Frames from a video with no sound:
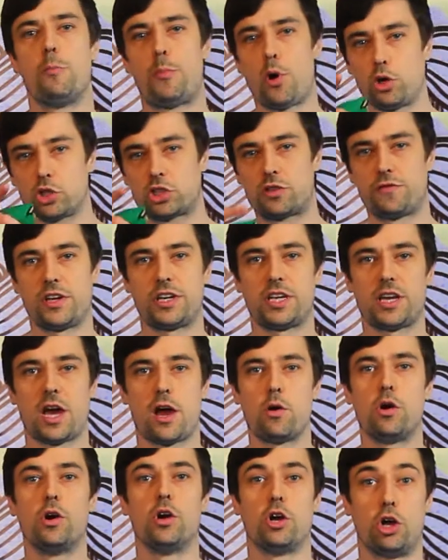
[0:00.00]
Pause the
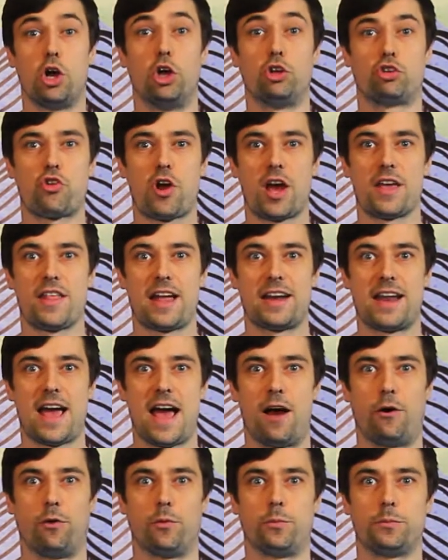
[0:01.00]
video and try that
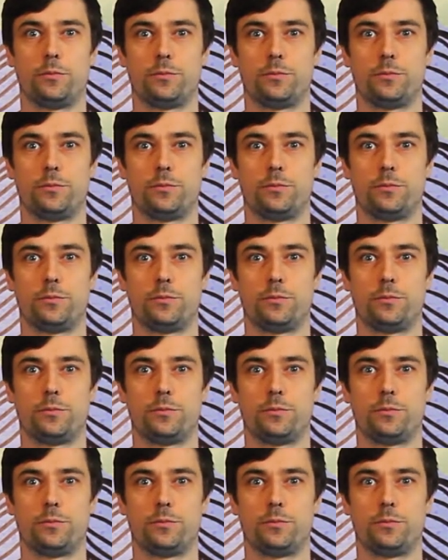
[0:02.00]
now.